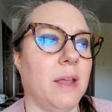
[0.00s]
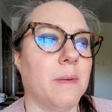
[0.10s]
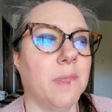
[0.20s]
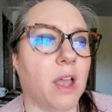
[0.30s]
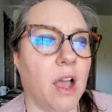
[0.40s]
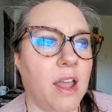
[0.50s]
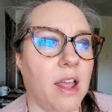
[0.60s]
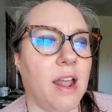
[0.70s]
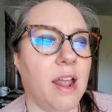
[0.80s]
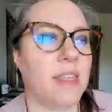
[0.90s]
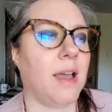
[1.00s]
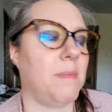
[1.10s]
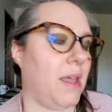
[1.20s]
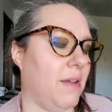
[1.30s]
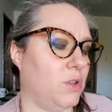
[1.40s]
I think I may
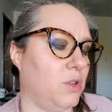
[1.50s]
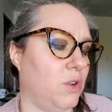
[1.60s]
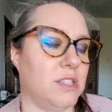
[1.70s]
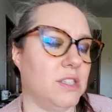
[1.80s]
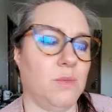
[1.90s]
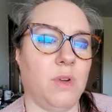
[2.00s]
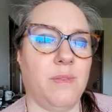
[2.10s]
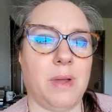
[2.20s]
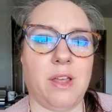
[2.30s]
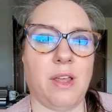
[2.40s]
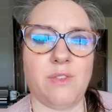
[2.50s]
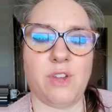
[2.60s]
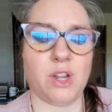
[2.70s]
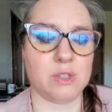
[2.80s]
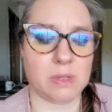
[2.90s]
have showed you guys in one of my other
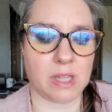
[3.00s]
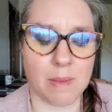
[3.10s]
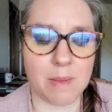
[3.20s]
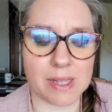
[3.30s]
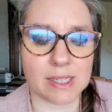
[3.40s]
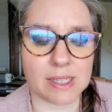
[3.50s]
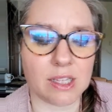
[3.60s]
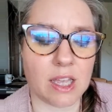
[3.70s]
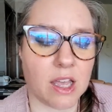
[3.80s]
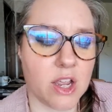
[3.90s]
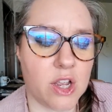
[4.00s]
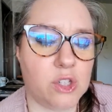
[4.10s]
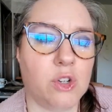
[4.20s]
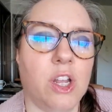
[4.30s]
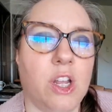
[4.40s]
videos, but I basically
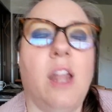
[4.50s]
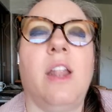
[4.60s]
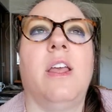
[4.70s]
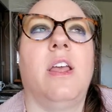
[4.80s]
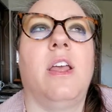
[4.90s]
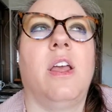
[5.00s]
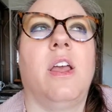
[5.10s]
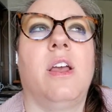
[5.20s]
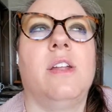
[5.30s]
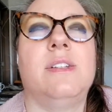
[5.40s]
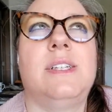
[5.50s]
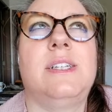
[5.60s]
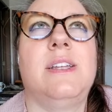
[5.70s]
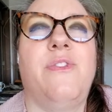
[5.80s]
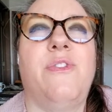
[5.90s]
started
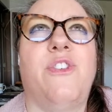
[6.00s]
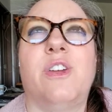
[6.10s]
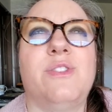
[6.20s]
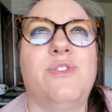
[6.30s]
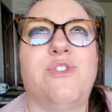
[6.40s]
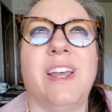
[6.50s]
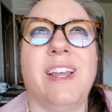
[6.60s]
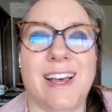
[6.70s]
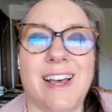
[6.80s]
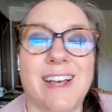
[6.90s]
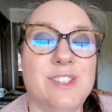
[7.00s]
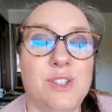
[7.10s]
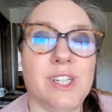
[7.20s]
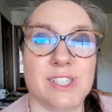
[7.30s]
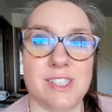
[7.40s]
for the last 2
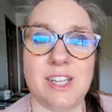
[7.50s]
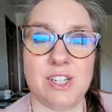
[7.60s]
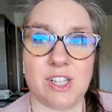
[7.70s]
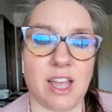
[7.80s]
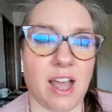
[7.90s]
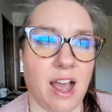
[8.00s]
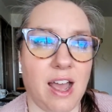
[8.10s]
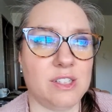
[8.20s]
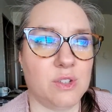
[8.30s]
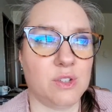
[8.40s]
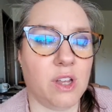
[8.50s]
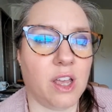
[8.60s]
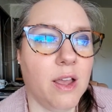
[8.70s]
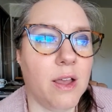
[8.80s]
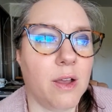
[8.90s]
years, essentially, I started
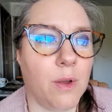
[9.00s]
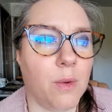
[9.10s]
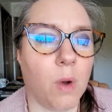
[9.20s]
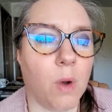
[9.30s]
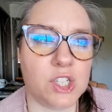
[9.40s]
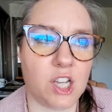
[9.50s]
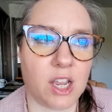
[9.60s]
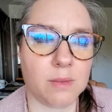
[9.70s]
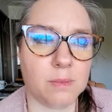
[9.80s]
watching